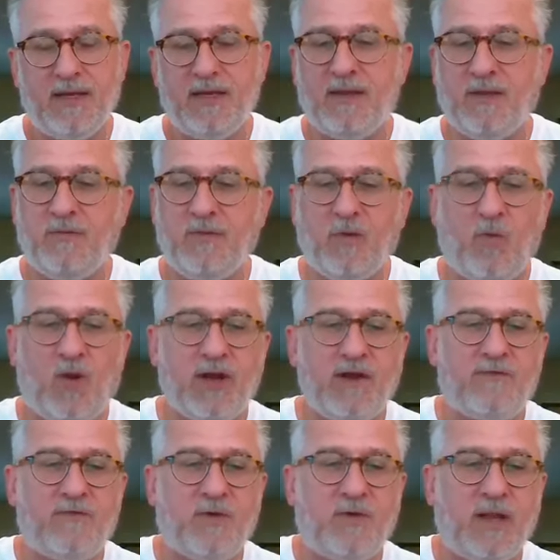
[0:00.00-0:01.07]
You know, the
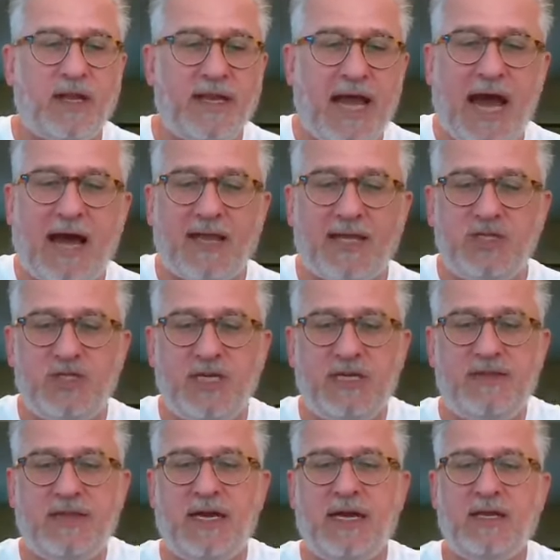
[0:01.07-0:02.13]
wonderful
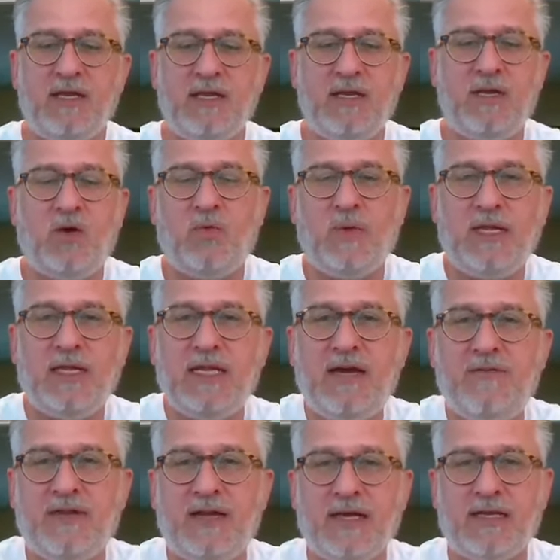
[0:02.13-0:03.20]
analogy that, you know, we
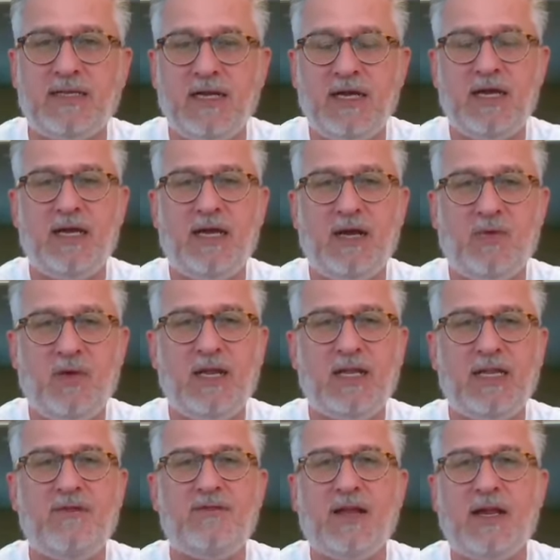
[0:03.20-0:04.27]
live
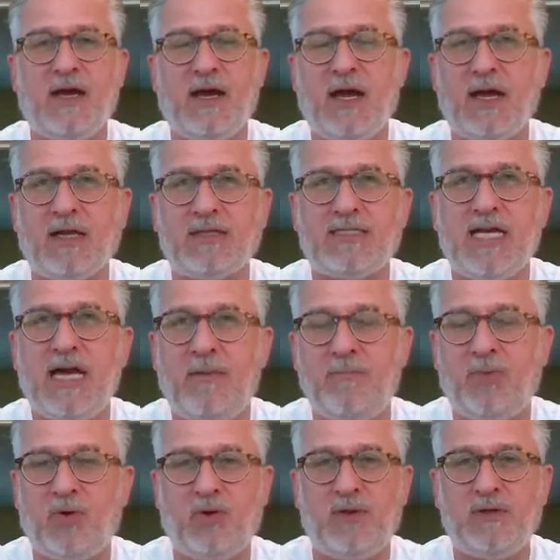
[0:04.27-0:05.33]
in a
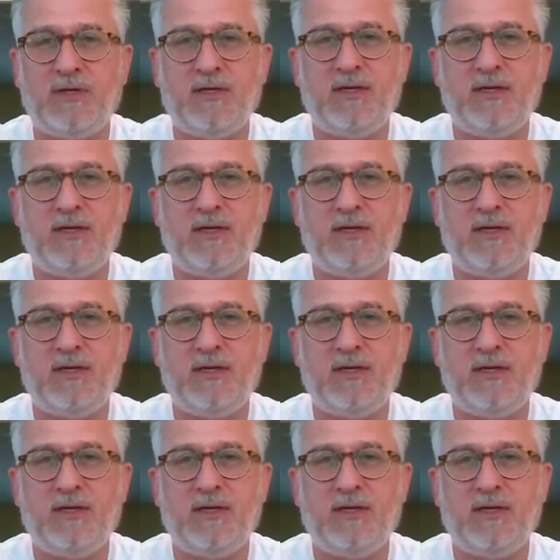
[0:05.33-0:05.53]
temple